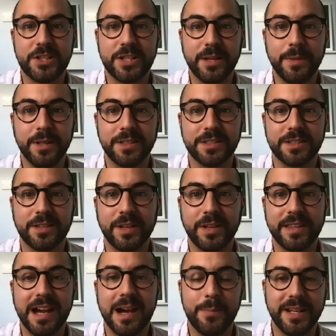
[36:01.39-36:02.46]
shipments and stuff like
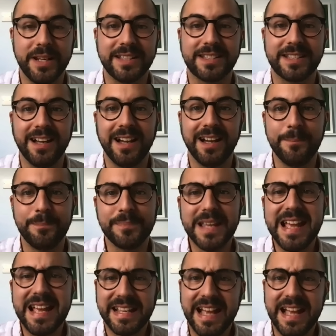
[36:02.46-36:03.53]
that but it's um
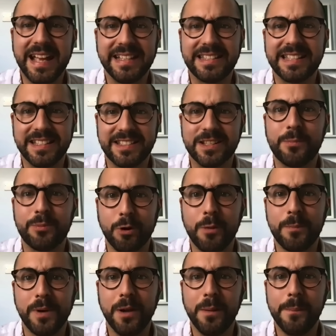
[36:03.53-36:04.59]
yeah it's it's a
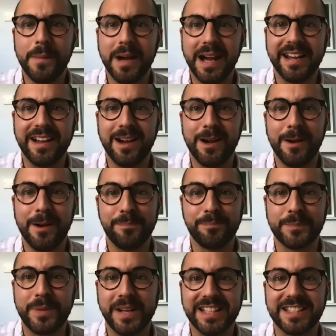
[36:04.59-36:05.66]
problem and um
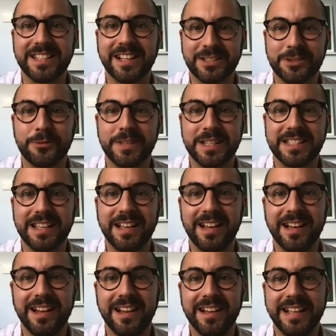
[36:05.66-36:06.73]
but it's like sort of this
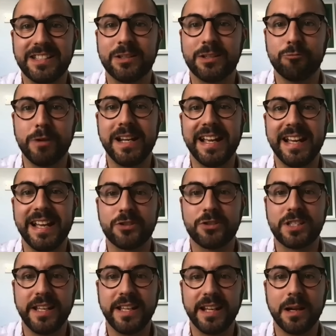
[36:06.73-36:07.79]
uh it's a really
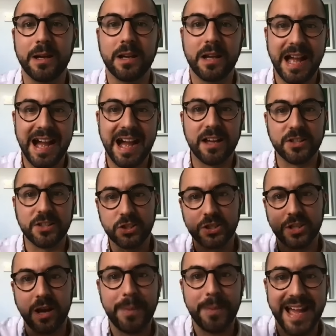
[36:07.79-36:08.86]
interesting
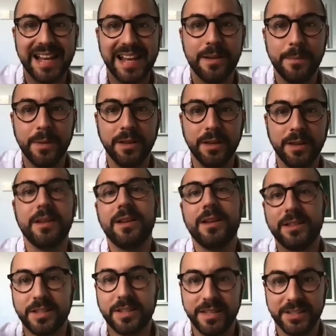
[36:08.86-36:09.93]
sub element
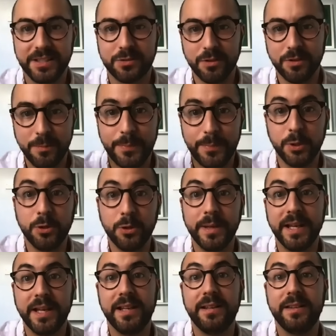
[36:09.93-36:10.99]
to this sort of boom
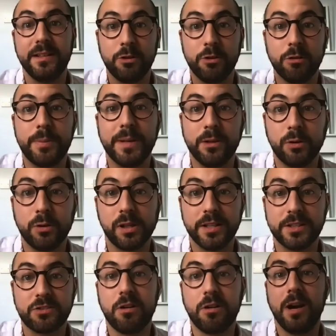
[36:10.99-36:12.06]
in European
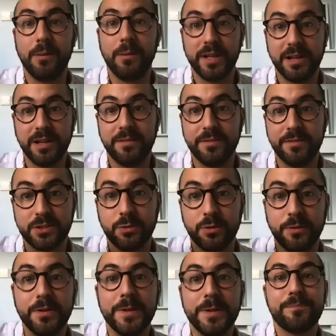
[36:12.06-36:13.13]
organized crime, where you have these sort
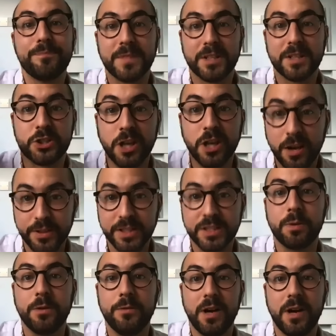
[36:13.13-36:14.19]
of service
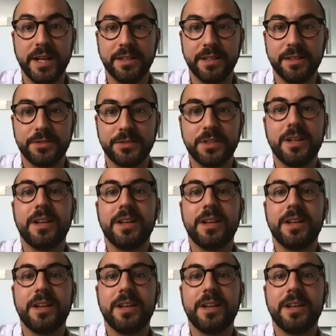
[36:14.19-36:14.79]
providers.